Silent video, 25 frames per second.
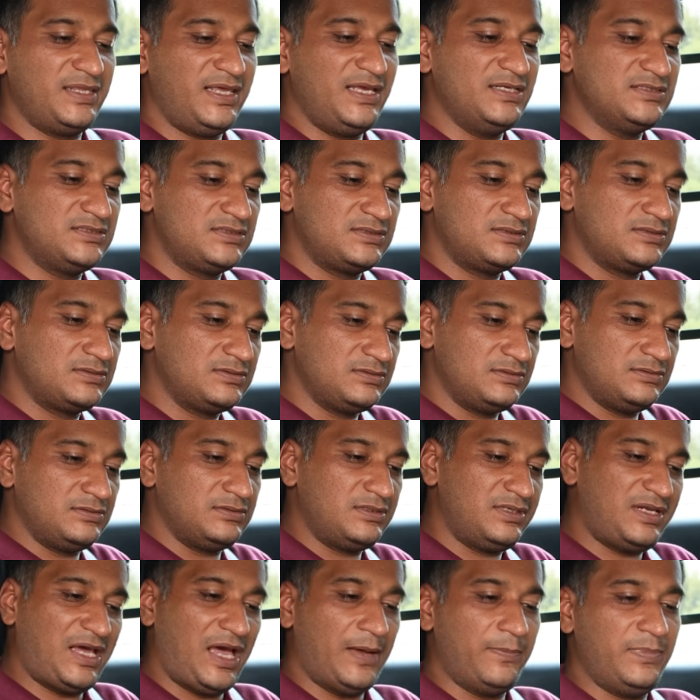these
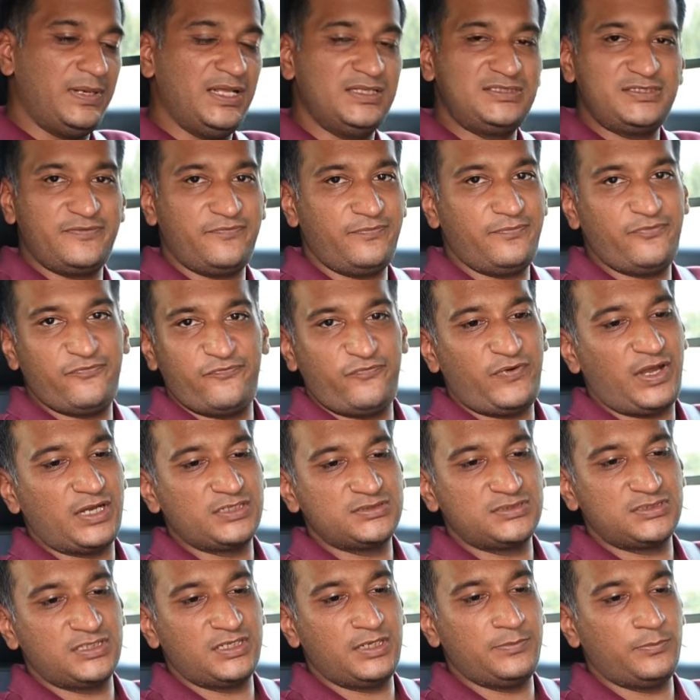tablets
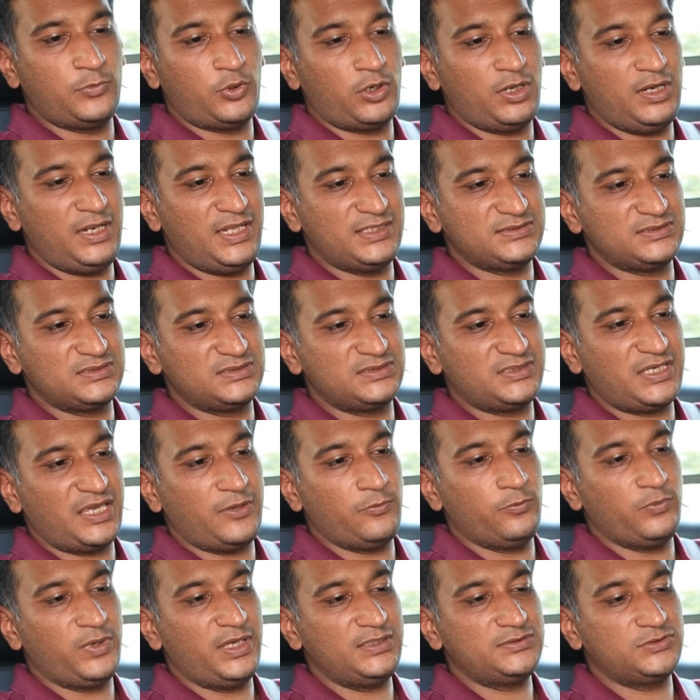function in more or less the
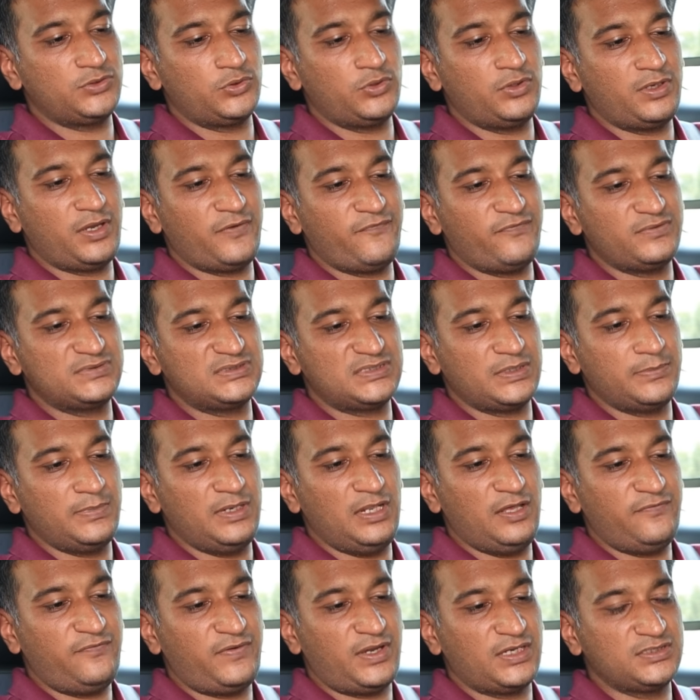same way. So you have
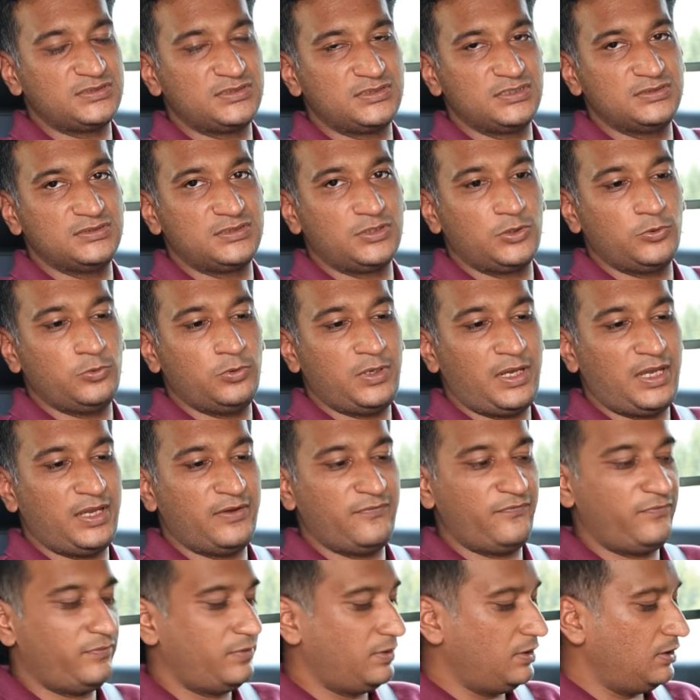similar functions. You
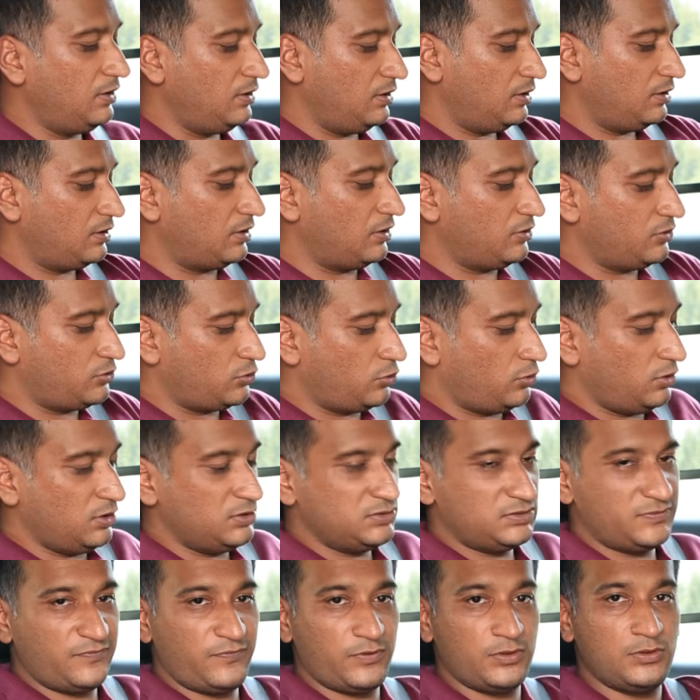have
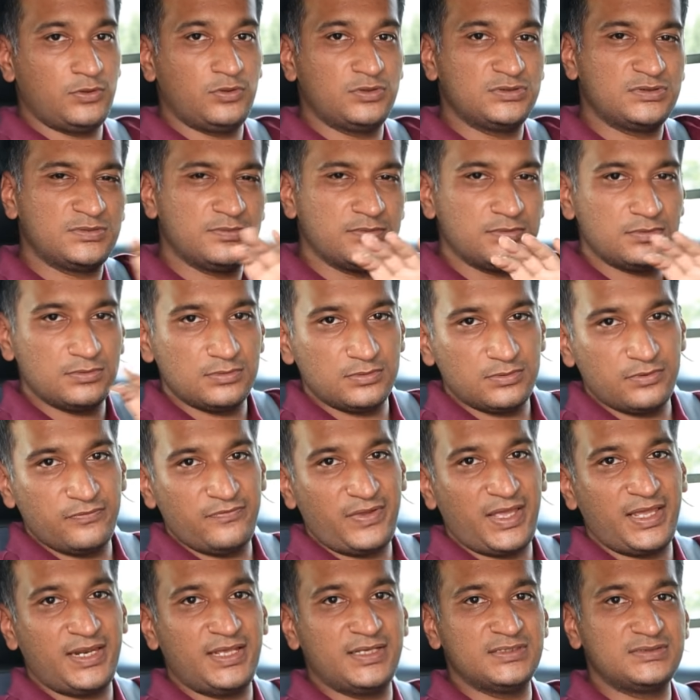controls for those
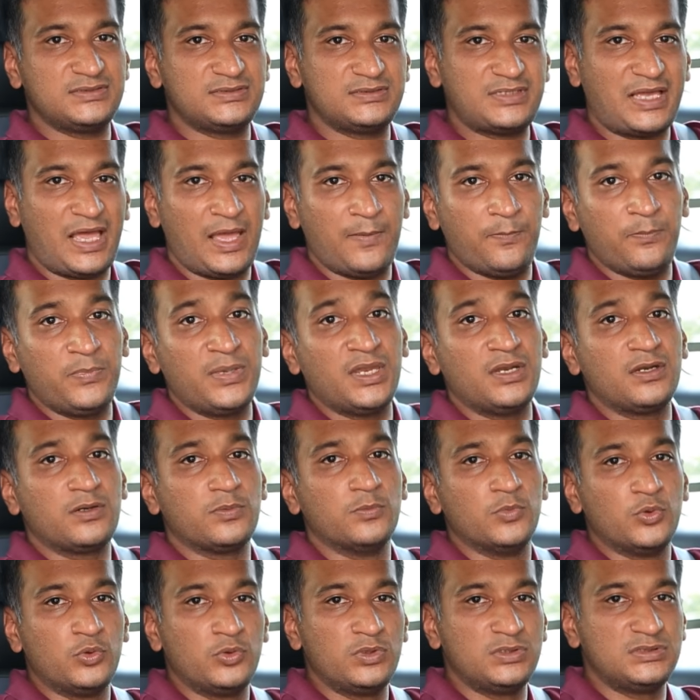various ambient
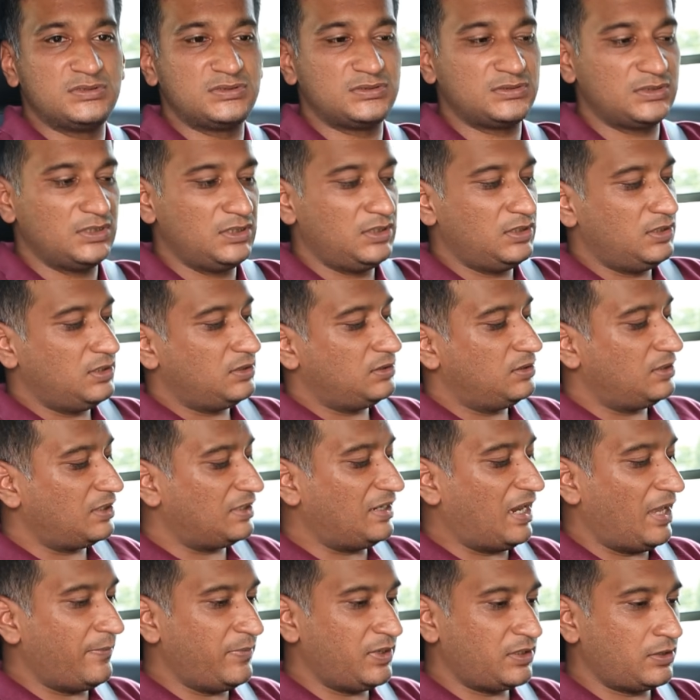moods. The
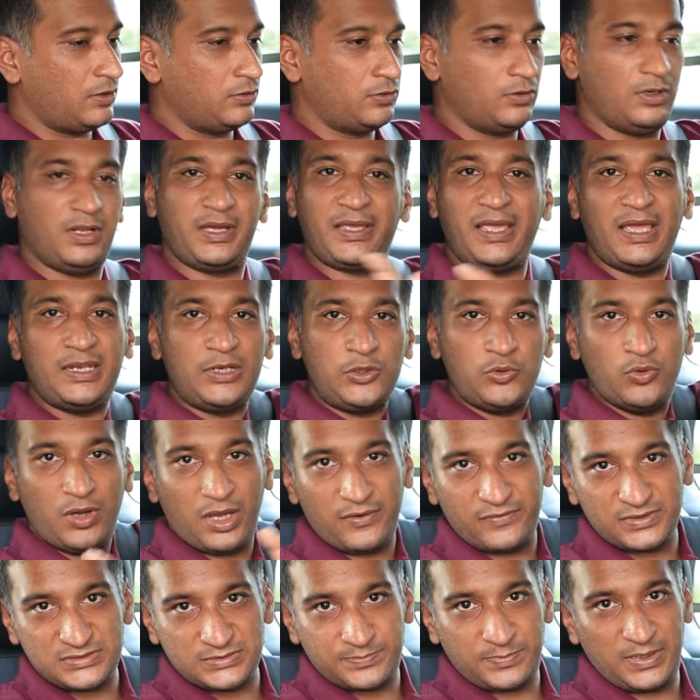climate control, again you
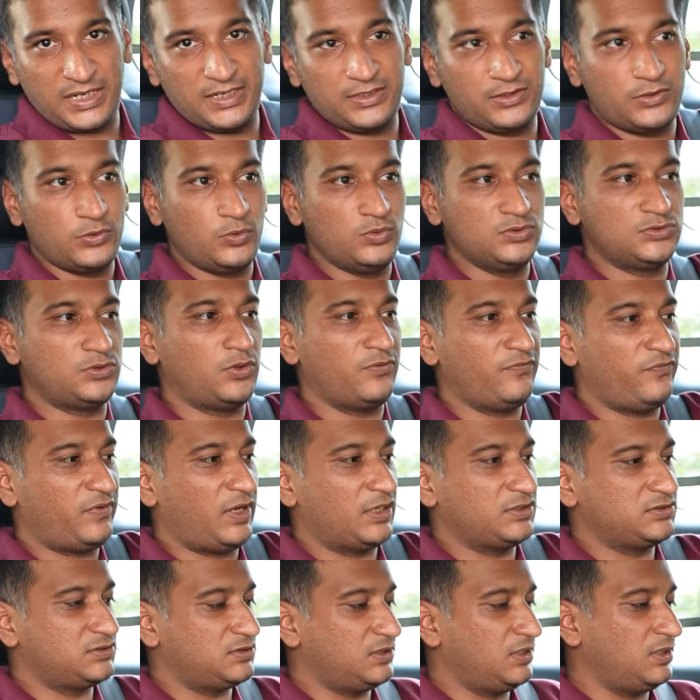have a split 2-zone
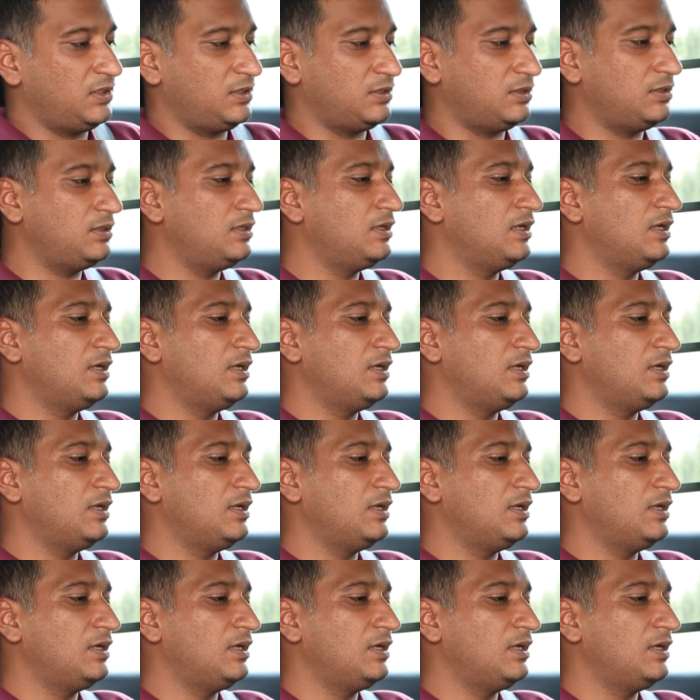function here.